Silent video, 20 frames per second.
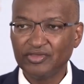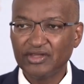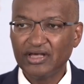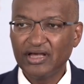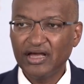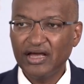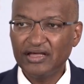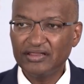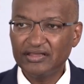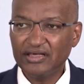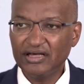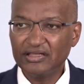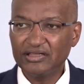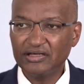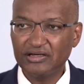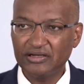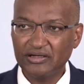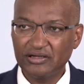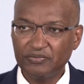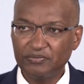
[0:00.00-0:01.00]
And the
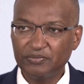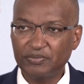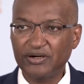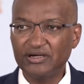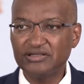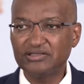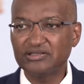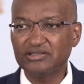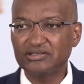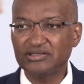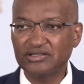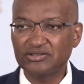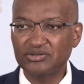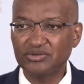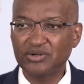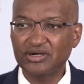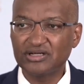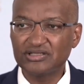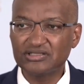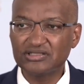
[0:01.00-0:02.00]
other prices, as you
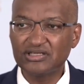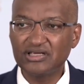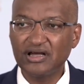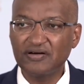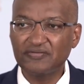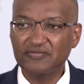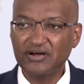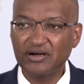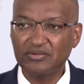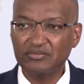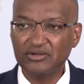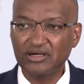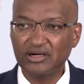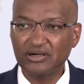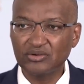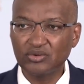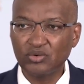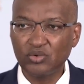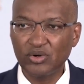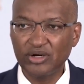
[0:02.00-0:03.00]
can see, have come down
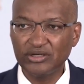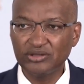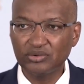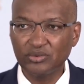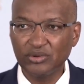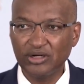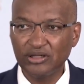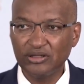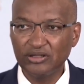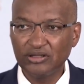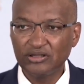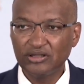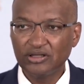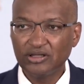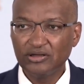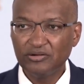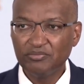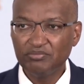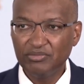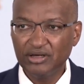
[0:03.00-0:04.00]
quite well:
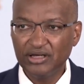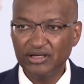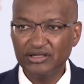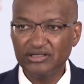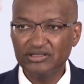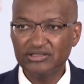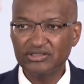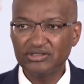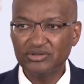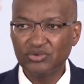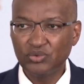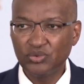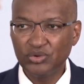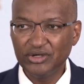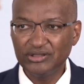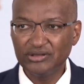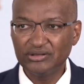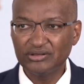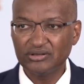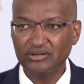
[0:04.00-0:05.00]
maize,
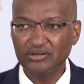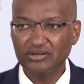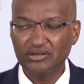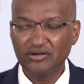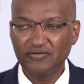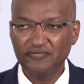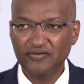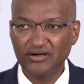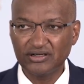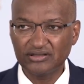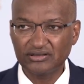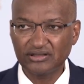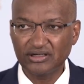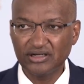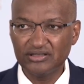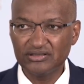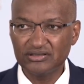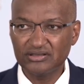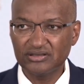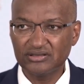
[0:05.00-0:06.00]
wheat,
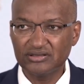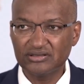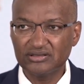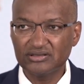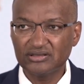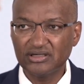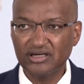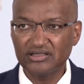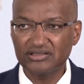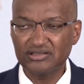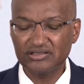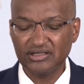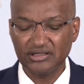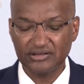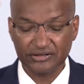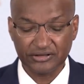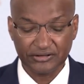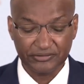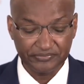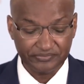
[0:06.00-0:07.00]
fertilizers,
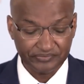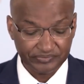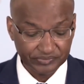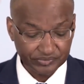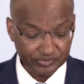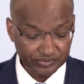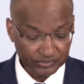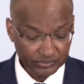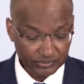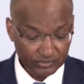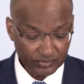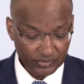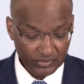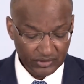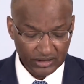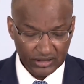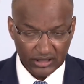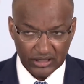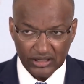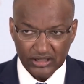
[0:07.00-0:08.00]
etc.
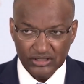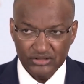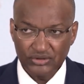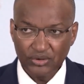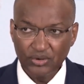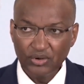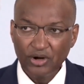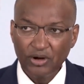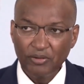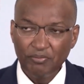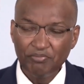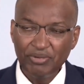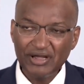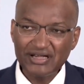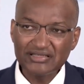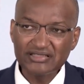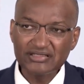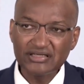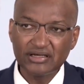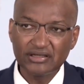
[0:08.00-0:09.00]
So
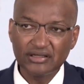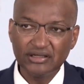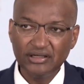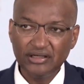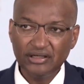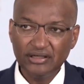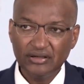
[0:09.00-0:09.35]
basically,